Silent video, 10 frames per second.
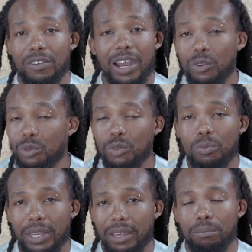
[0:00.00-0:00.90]
How do you
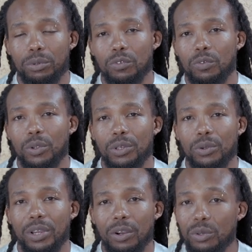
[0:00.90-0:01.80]
make a
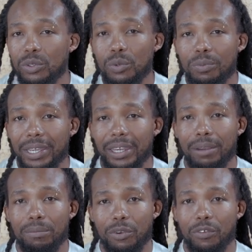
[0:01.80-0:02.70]
portfolio? How do you make
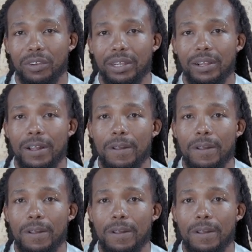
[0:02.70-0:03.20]
a profile?